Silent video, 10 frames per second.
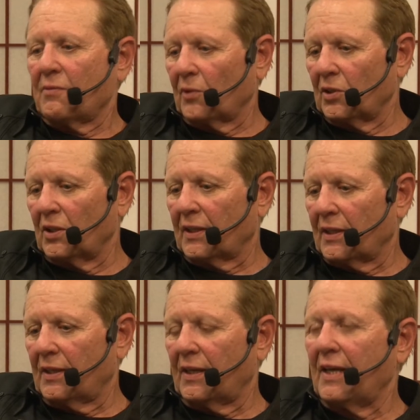Well, look,
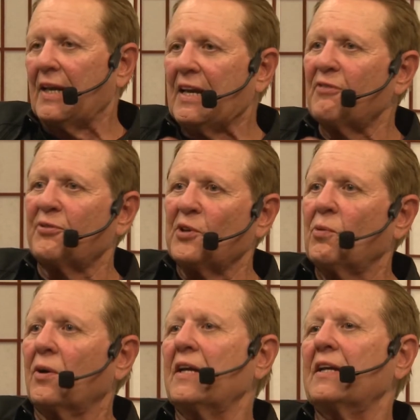if you
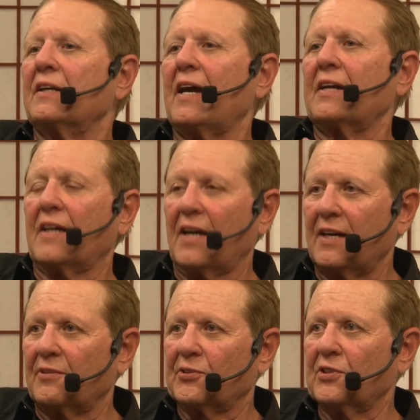were in that
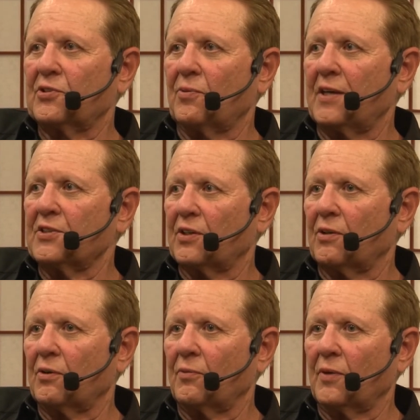kind of
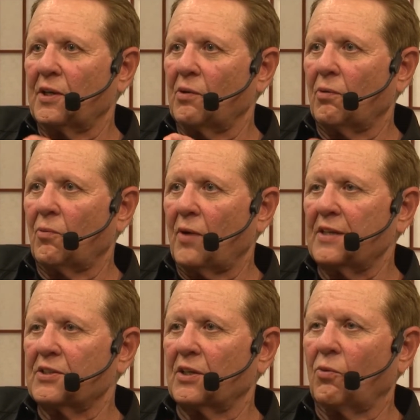situation where you were
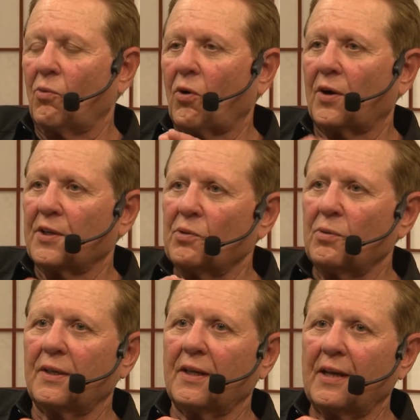waging a war, you
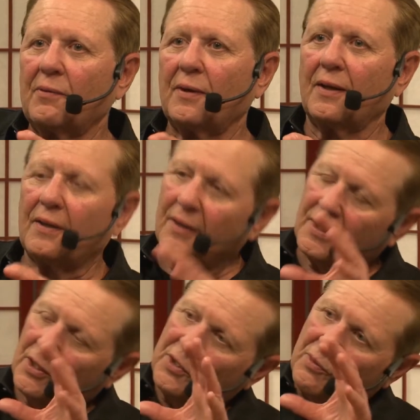
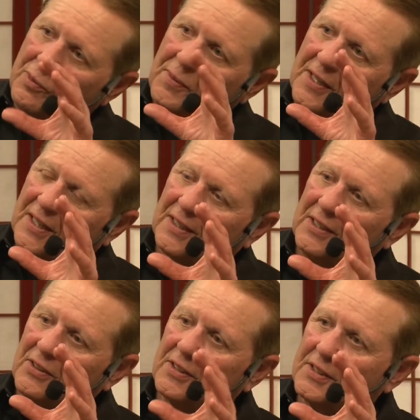would be
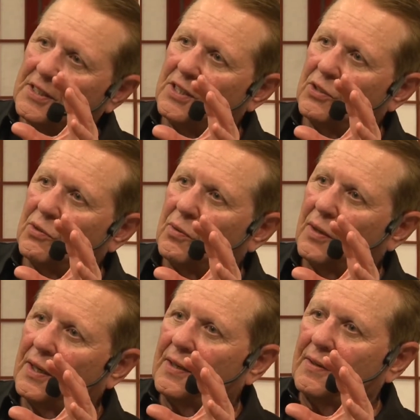clearer to you.
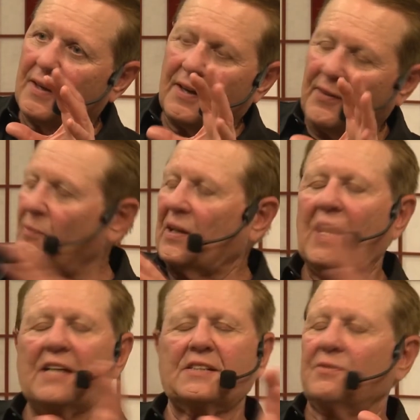There'd be
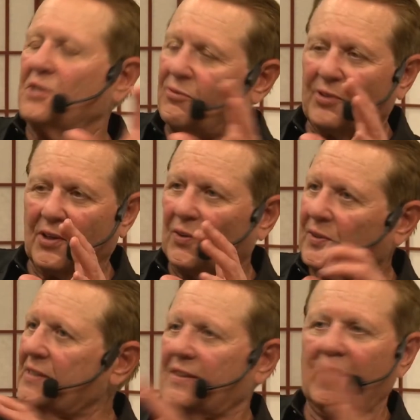lots of
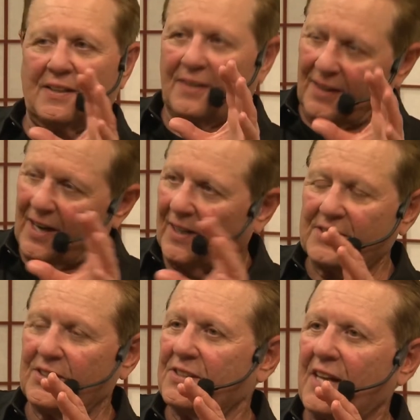difficulties,
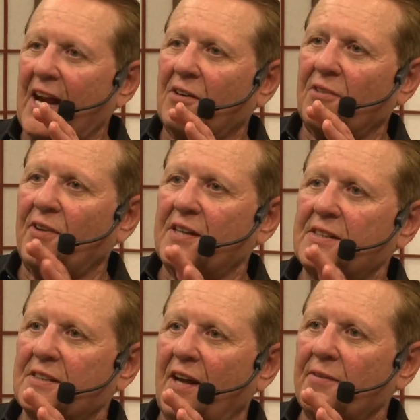lots of
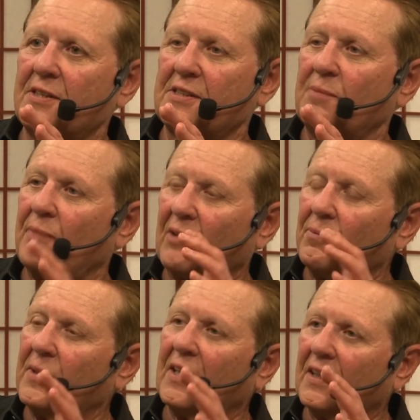sacrifices, obviously, but
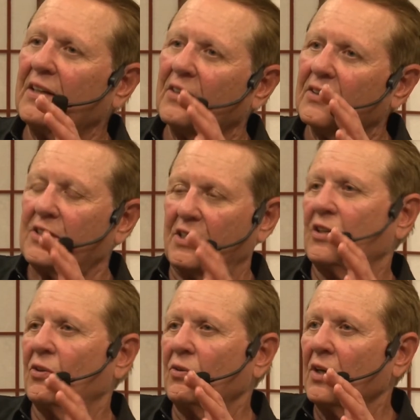it'd be clearer to
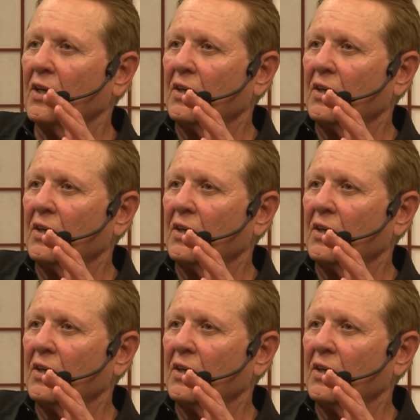you,